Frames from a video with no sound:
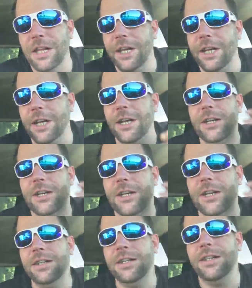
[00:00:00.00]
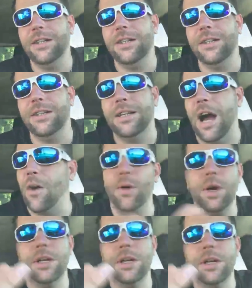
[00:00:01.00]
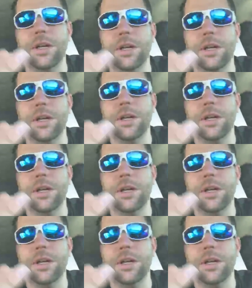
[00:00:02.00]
Am I clear? I'll